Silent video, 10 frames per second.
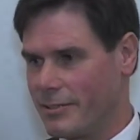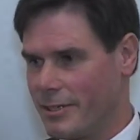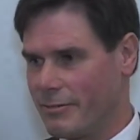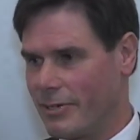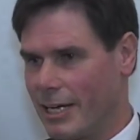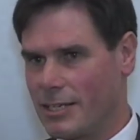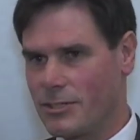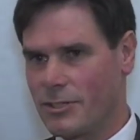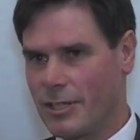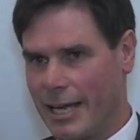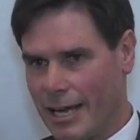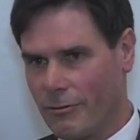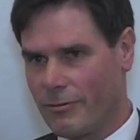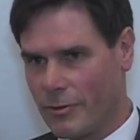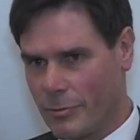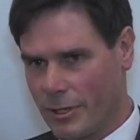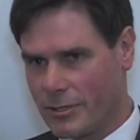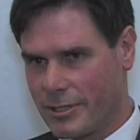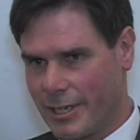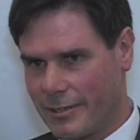It relates to the health of the
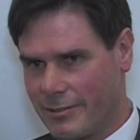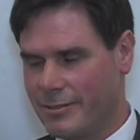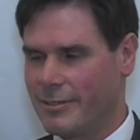prostate,